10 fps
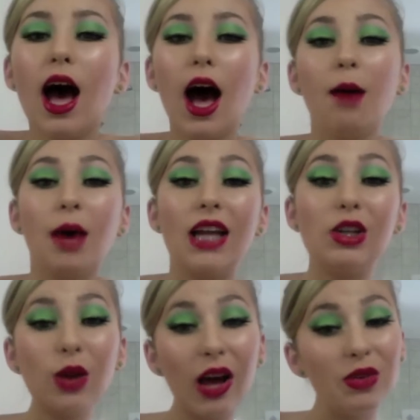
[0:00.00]
I
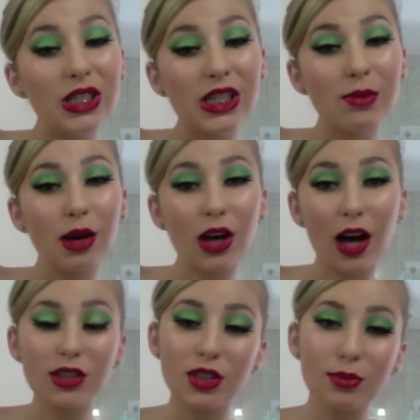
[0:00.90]
don't have a Tinkerbell
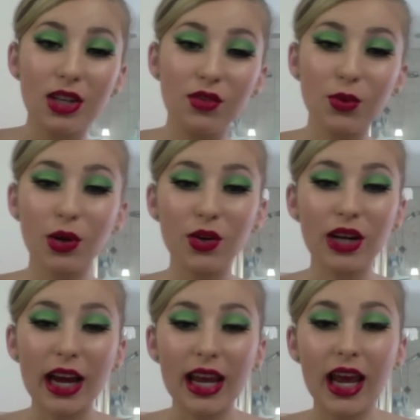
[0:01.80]
costume, and if you're wondering,
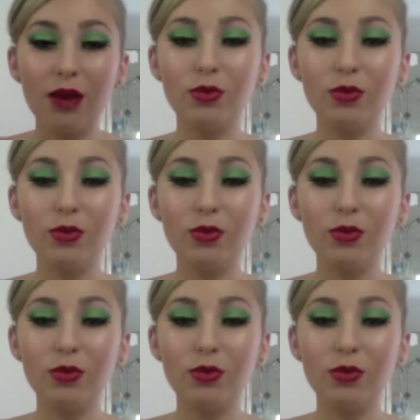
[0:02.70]
I am